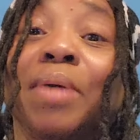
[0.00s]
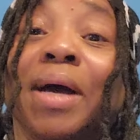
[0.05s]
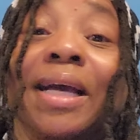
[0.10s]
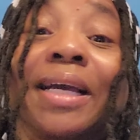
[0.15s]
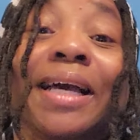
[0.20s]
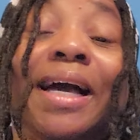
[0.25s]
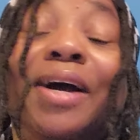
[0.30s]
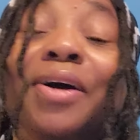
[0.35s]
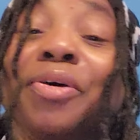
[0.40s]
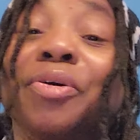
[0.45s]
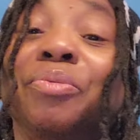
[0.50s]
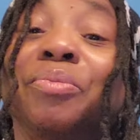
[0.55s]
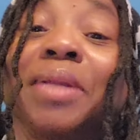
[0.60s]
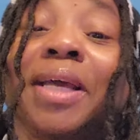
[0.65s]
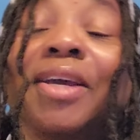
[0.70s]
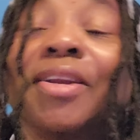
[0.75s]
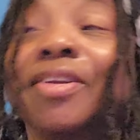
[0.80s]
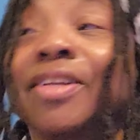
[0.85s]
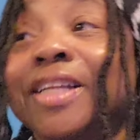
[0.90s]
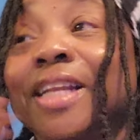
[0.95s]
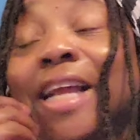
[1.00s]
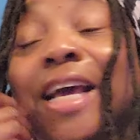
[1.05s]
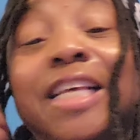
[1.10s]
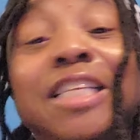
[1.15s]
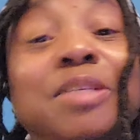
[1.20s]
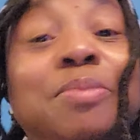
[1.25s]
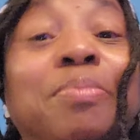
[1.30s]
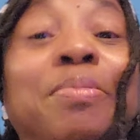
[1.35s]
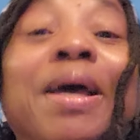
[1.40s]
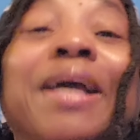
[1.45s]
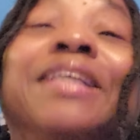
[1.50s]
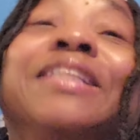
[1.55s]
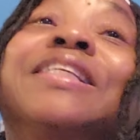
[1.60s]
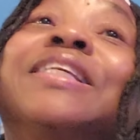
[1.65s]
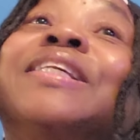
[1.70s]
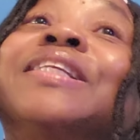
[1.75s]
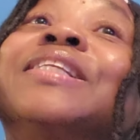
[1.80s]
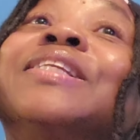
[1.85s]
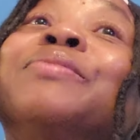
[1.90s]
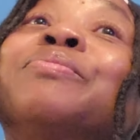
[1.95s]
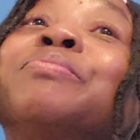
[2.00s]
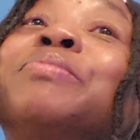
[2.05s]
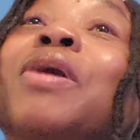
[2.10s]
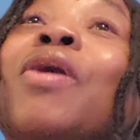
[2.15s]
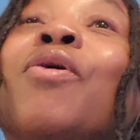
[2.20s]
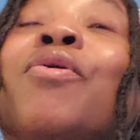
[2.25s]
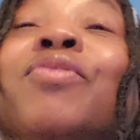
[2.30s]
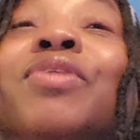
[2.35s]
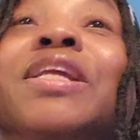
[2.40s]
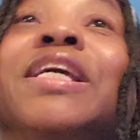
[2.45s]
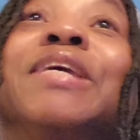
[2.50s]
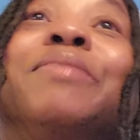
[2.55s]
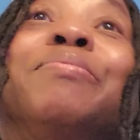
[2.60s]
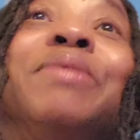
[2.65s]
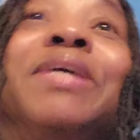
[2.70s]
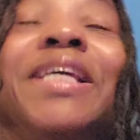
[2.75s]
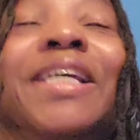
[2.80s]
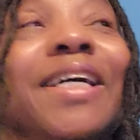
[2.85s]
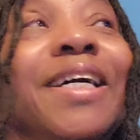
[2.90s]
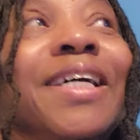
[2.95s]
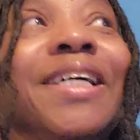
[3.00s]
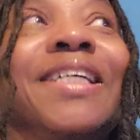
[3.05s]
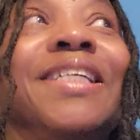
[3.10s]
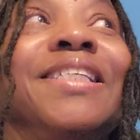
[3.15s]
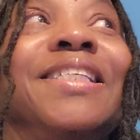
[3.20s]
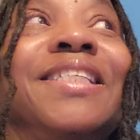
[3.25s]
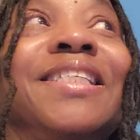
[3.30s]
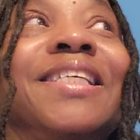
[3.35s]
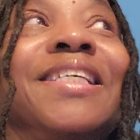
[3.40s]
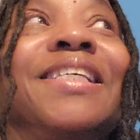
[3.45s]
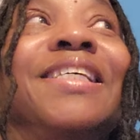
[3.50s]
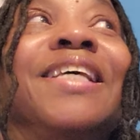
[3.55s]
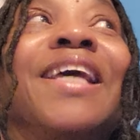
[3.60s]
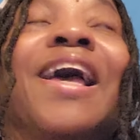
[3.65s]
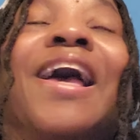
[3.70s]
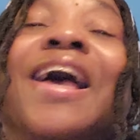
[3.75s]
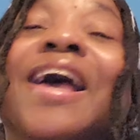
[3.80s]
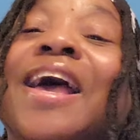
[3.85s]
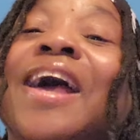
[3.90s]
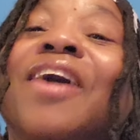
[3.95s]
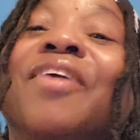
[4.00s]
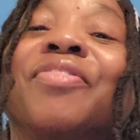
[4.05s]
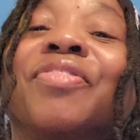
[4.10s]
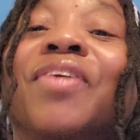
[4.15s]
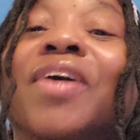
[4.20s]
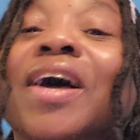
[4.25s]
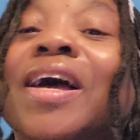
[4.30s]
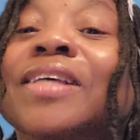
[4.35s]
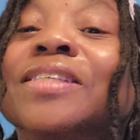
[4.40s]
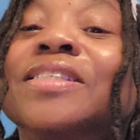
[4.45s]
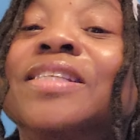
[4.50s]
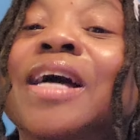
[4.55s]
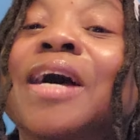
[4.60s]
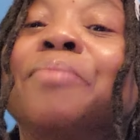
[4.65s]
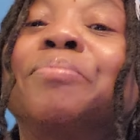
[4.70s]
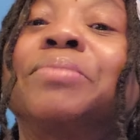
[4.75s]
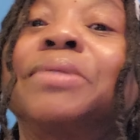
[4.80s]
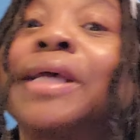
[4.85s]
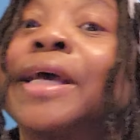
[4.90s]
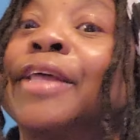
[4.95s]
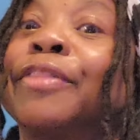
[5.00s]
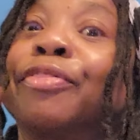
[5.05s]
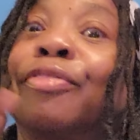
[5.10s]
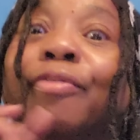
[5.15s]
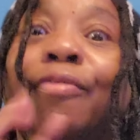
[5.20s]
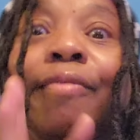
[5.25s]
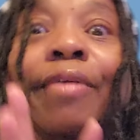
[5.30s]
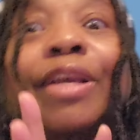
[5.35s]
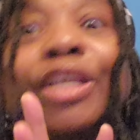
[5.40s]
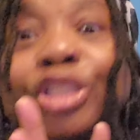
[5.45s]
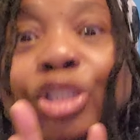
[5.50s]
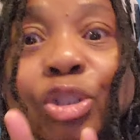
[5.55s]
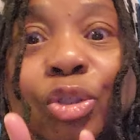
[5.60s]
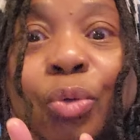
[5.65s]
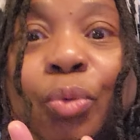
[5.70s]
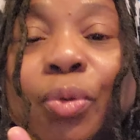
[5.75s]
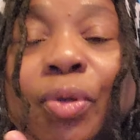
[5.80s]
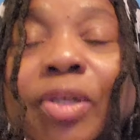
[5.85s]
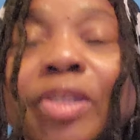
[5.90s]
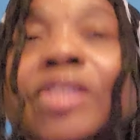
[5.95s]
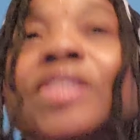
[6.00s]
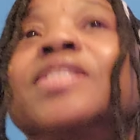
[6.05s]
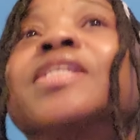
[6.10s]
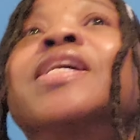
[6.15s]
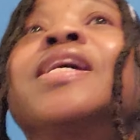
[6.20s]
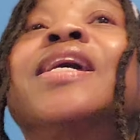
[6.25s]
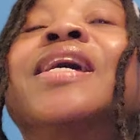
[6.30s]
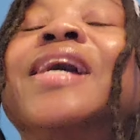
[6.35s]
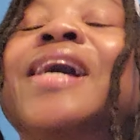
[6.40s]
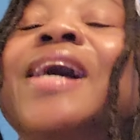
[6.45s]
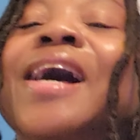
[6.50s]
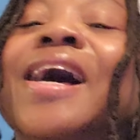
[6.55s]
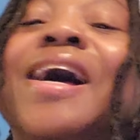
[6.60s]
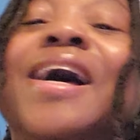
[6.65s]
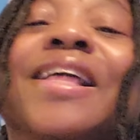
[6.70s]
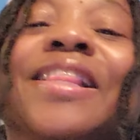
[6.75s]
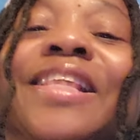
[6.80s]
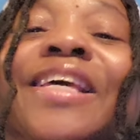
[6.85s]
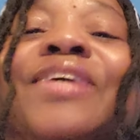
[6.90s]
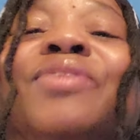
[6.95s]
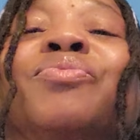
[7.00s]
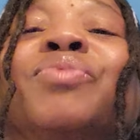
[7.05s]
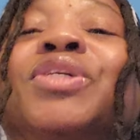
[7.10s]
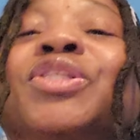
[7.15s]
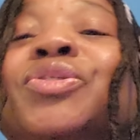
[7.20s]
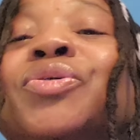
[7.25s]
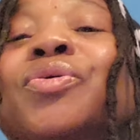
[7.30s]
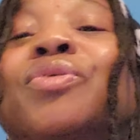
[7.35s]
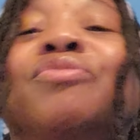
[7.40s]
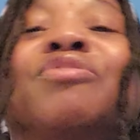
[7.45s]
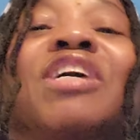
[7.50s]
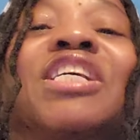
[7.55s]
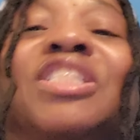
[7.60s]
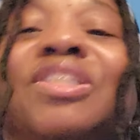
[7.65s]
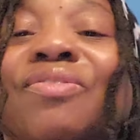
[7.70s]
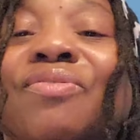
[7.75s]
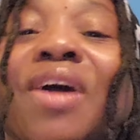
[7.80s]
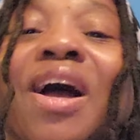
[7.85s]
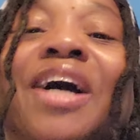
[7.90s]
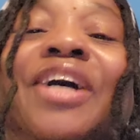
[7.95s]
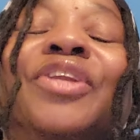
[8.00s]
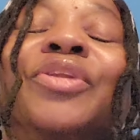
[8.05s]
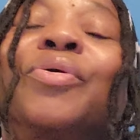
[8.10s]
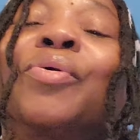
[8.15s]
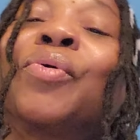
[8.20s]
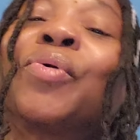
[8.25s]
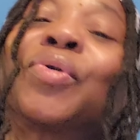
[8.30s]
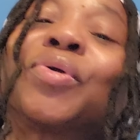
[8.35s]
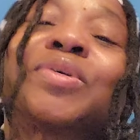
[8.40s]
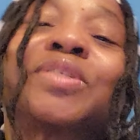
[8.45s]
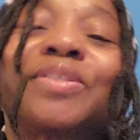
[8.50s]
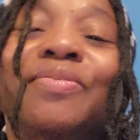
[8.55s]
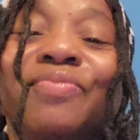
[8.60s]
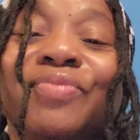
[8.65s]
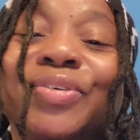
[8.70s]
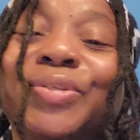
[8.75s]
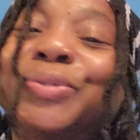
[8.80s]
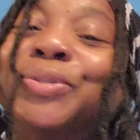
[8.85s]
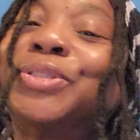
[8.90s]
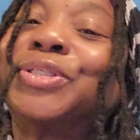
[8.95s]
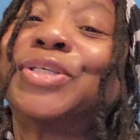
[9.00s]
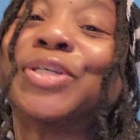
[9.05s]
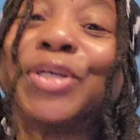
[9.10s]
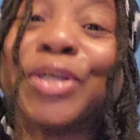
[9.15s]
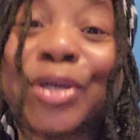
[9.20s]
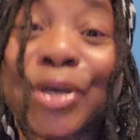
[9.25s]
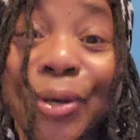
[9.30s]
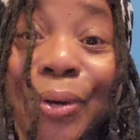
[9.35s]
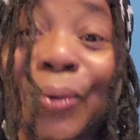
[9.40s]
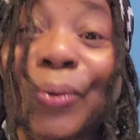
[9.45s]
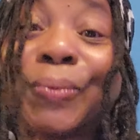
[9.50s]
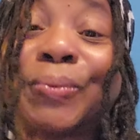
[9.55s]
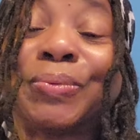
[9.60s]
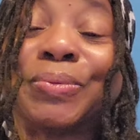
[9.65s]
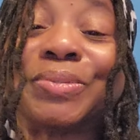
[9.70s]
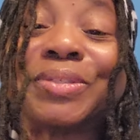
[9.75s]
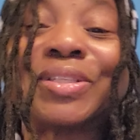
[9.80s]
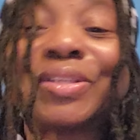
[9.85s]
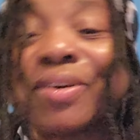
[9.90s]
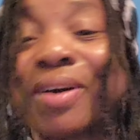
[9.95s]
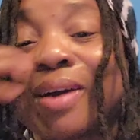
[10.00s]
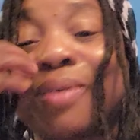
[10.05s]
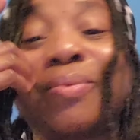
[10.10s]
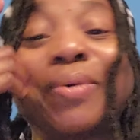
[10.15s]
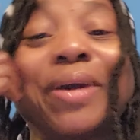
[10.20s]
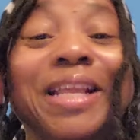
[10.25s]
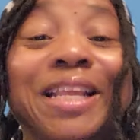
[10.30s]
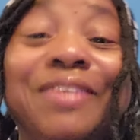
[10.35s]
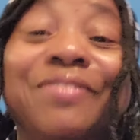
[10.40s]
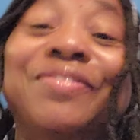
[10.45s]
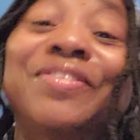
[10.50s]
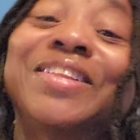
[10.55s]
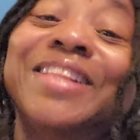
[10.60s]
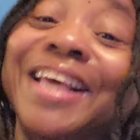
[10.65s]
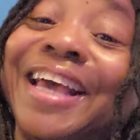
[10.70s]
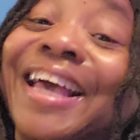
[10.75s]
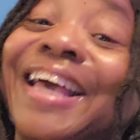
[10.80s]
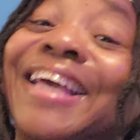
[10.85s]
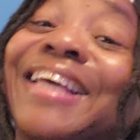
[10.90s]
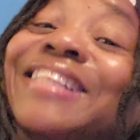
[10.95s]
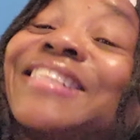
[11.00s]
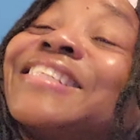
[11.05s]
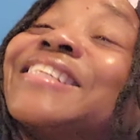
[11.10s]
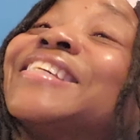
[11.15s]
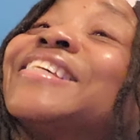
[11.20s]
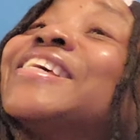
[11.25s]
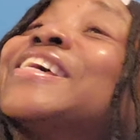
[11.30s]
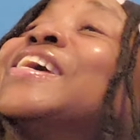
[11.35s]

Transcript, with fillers: I got home later than I expected only because after I stopped at three stores, I then went to a restaurant and ordered some food to go. So I waited for that.